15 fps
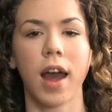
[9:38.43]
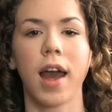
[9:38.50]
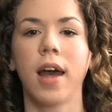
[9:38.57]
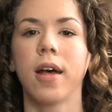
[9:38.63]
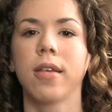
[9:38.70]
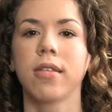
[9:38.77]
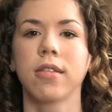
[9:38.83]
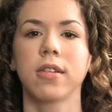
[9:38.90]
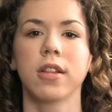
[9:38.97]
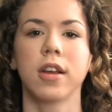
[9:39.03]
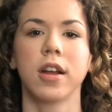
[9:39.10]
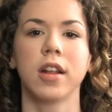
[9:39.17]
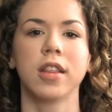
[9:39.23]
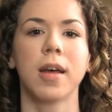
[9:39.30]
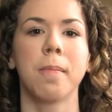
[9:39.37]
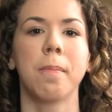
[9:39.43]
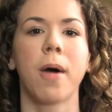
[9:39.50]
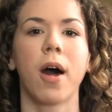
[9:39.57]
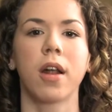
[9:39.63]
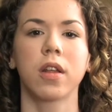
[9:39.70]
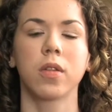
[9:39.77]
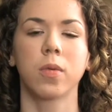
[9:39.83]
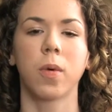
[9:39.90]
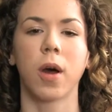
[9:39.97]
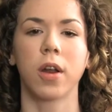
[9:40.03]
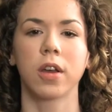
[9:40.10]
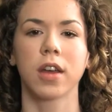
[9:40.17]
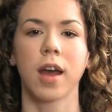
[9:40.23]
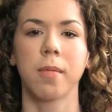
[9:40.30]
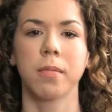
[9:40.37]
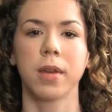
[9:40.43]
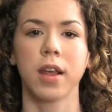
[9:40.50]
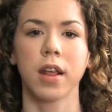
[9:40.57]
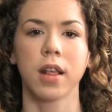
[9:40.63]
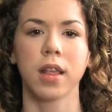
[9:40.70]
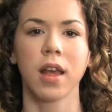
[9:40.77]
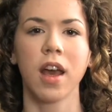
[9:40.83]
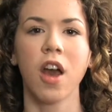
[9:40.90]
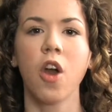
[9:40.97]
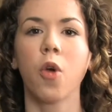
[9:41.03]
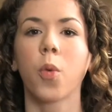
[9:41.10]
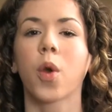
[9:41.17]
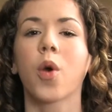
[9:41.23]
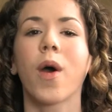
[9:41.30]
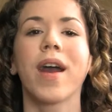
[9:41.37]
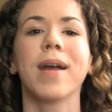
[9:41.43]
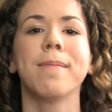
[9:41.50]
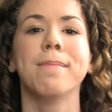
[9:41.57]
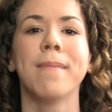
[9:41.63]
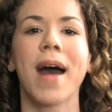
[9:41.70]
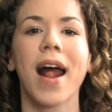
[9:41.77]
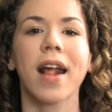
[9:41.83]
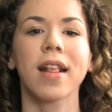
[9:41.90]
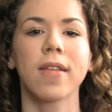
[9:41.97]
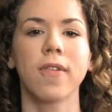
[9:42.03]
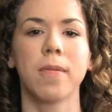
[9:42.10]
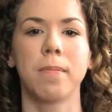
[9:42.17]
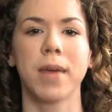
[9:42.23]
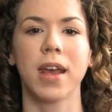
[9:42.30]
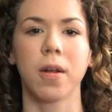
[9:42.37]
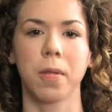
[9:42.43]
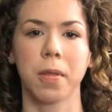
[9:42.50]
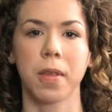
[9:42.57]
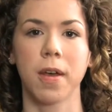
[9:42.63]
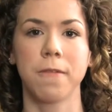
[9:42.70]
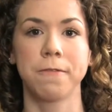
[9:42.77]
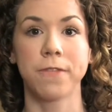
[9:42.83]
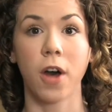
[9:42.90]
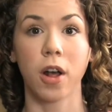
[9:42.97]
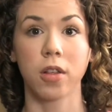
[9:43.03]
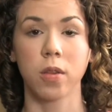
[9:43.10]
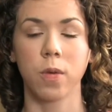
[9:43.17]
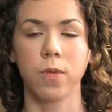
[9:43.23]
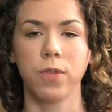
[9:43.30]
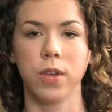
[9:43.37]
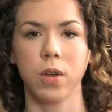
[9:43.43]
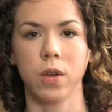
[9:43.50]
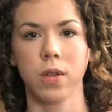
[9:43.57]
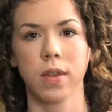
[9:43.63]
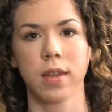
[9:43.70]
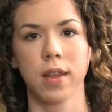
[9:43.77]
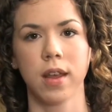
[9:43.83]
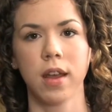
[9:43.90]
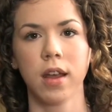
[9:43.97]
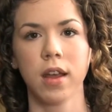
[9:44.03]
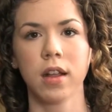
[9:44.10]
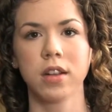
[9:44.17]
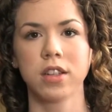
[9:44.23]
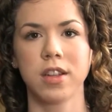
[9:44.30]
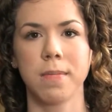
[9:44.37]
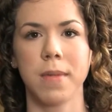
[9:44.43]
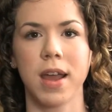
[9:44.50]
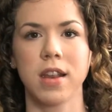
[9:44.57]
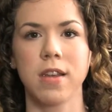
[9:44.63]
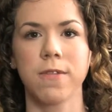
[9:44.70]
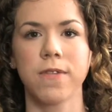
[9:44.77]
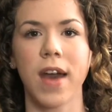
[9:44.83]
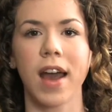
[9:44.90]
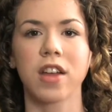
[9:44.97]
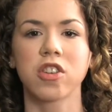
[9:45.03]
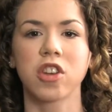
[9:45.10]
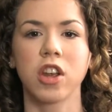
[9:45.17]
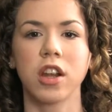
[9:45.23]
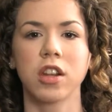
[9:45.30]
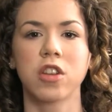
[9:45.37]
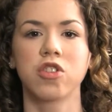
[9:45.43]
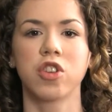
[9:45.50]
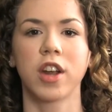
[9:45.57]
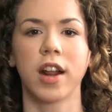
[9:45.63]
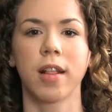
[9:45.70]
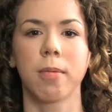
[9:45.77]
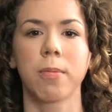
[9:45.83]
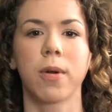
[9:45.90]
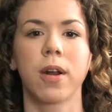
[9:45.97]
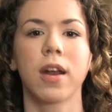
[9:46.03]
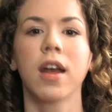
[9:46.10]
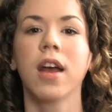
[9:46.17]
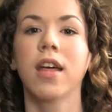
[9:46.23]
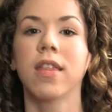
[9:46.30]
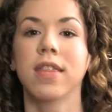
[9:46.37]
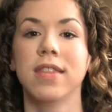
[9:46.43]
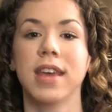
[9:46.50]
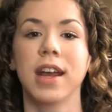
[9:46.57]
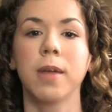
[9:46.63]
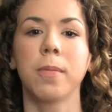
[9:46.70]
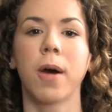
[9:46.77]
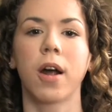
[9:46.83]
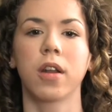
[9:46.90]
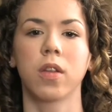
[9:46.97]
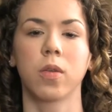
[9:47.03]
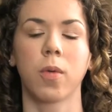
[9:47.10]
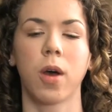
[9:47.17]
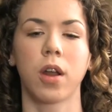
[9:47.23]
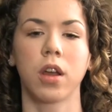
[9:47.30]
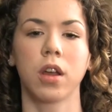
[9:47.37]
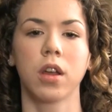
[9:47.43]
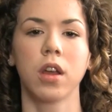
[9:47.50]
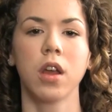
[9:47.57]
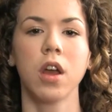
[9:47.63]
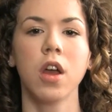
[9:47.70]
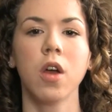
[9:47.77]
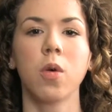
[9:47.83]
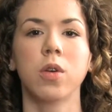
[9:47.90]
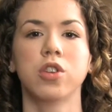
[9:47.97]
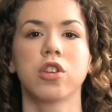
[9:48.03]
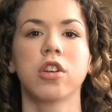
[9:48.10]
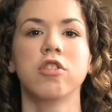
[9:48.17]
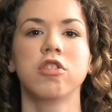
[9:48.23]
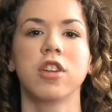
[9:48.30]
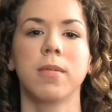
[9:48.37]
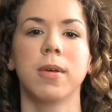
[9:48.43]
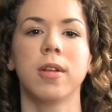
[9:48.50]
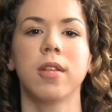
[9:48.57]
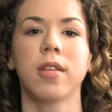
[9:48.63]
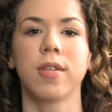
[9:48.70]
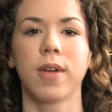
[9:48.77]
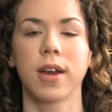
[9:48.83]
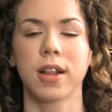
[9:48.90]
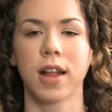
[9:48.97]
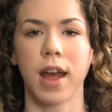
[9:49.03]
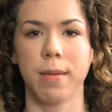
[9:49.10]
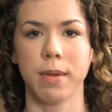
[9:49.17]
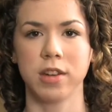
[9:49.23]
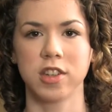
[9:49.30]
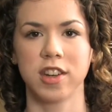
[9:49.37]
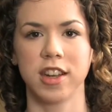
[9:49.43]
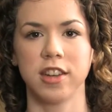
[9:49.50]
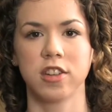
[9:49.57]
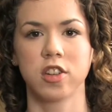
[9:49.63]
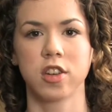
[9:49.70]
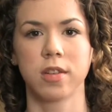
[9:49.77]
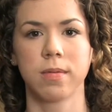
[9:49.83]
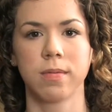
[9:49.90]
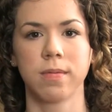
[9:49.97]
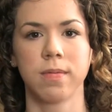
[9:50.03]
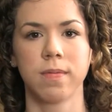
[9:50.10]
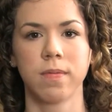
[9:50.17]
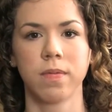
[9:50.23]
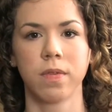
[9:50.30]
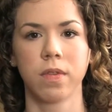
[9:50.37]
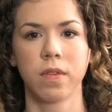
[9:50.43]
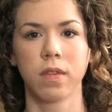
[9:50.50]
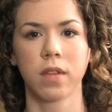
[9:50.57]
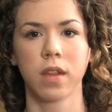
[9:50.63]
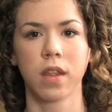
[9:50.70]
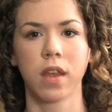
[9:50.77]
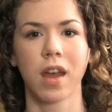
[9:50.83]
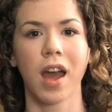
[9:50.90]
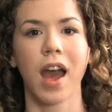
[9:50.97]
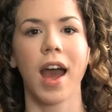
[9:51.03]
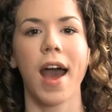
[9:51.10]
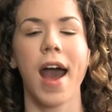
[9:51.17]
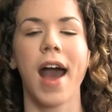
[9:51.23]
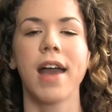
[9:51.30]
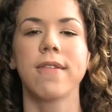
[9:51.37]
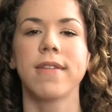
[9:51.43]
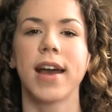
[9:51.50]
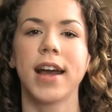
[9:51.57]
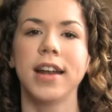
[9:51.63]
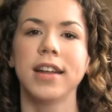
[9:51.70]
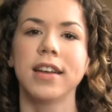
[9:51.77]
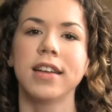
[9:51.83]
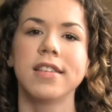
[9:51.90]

I also learned that bottled water companies require massive amounts of fossil fuels to manufacture and to transport their bottled water, which contributes to our climate change. I read